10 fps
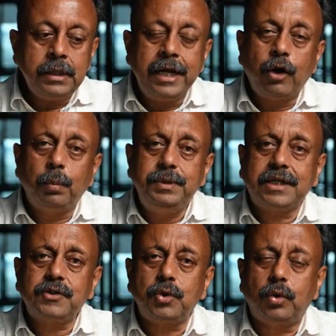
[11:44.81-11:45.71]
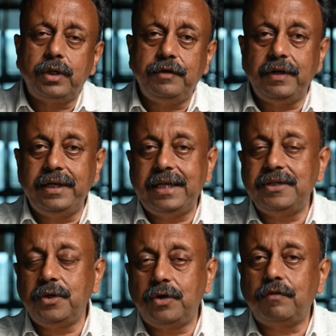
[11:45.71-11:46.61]
An object store, if in
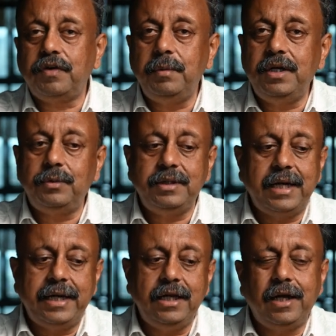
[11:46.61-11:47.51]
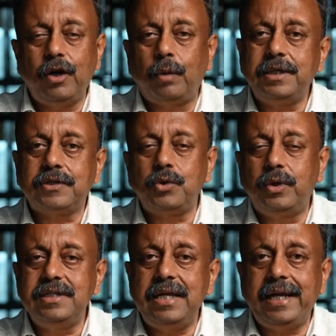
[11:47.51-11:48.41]
case you're not familiar with the idea, an object store
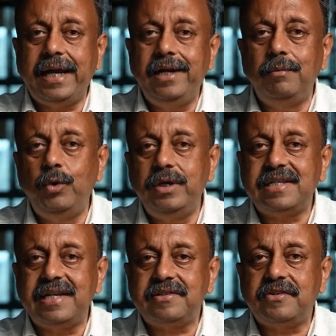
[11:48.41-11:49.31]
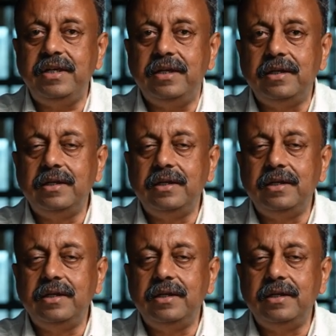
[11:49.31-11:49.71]
is like AWS S3.